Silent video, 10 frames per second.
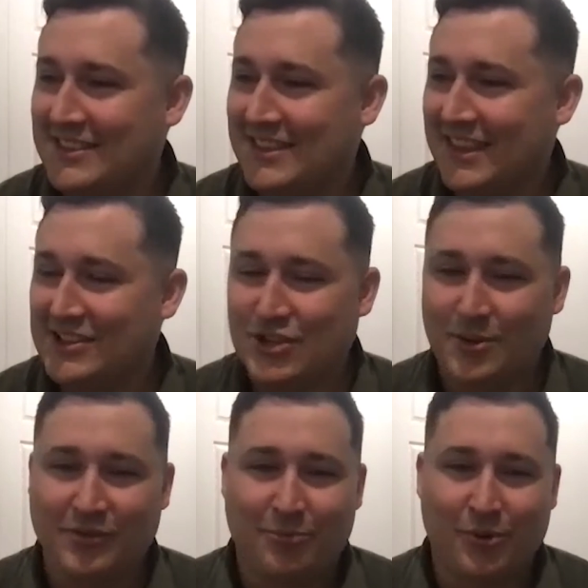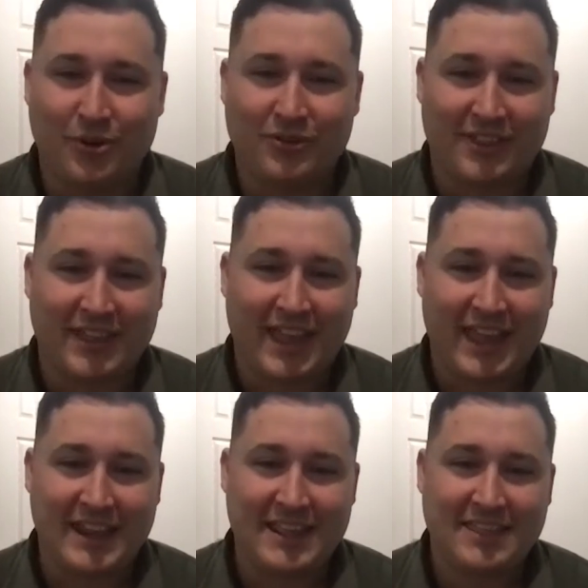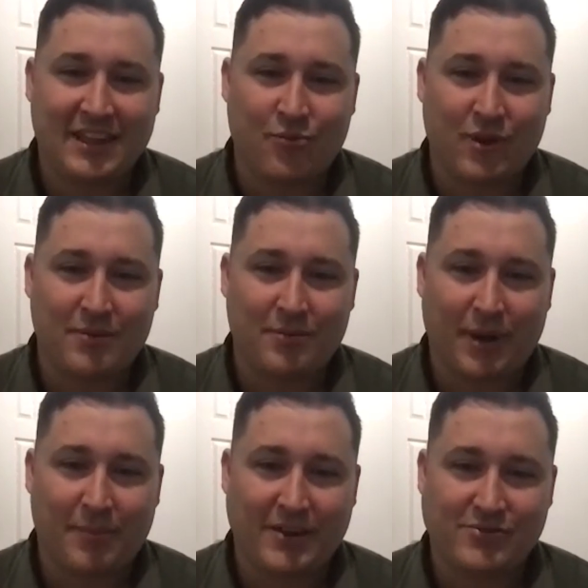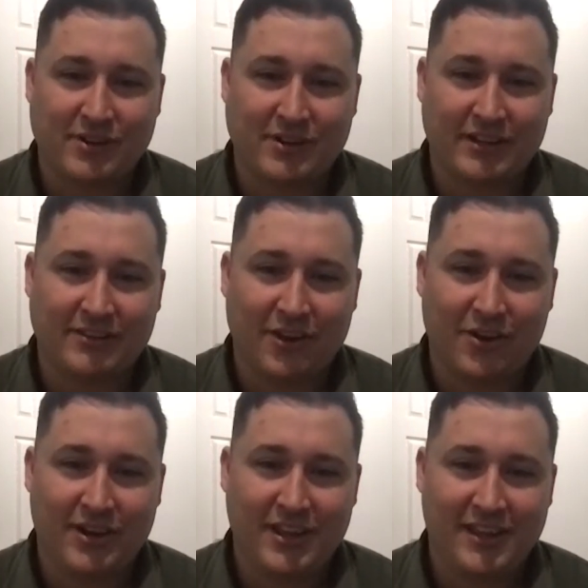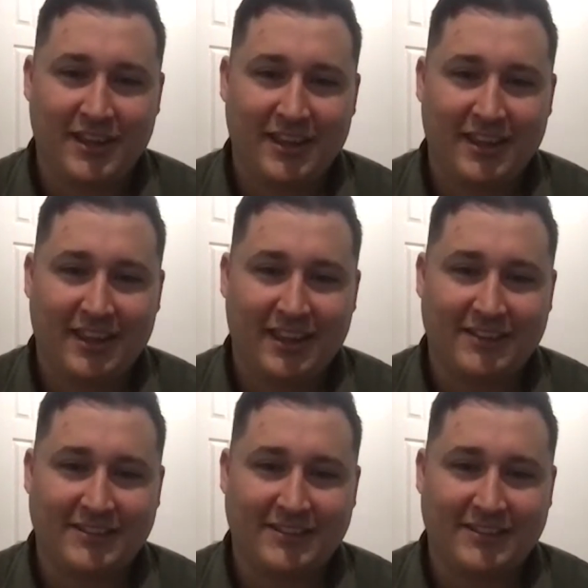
In terms of books, I think anything written by Patrick Lencioni is